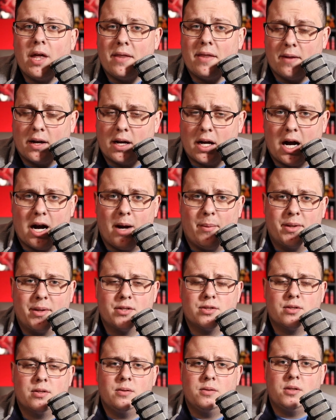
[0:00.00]
that in the
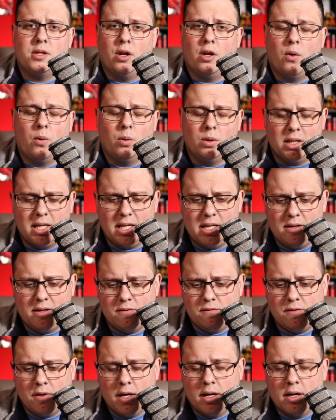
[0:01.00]
comments. You know,
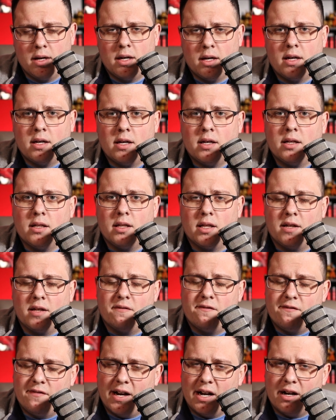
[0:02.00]
leave
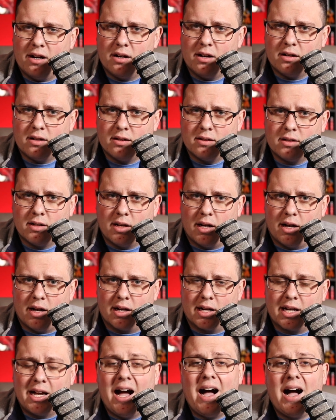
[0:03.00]
leave fair
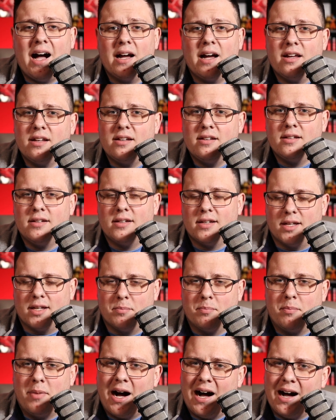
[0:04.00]
uh, kind
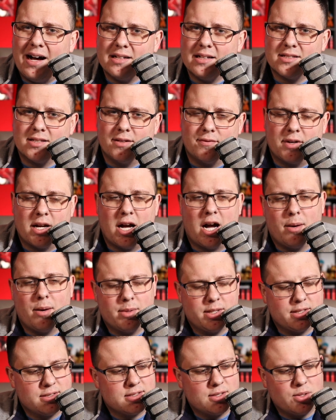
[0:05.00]
and positive
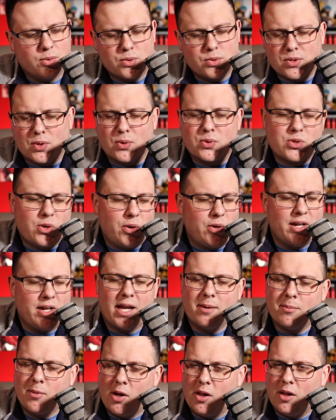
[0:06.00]
comments. Don't don't start
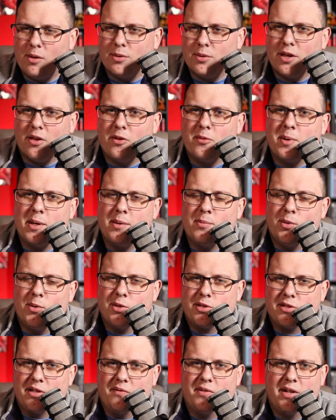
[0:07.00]
name calling with other
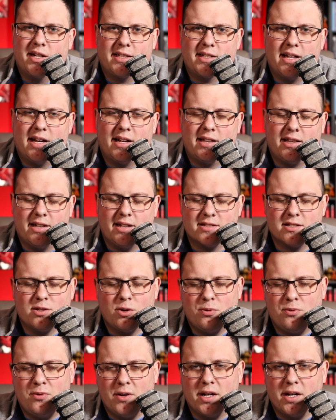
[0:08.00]
people, stuff like that. That's
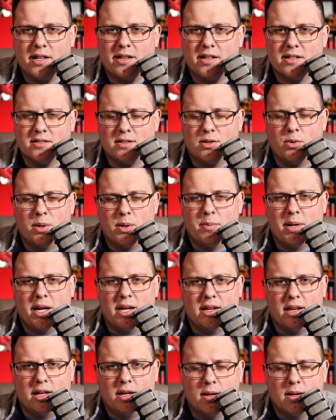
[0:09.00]
no fun. It doesn't do
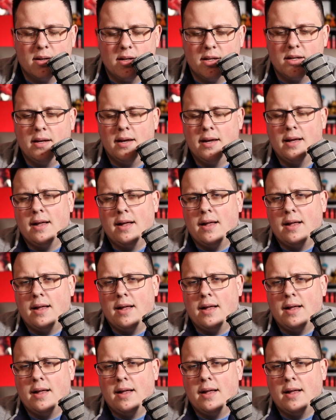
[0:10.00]
anybody any good.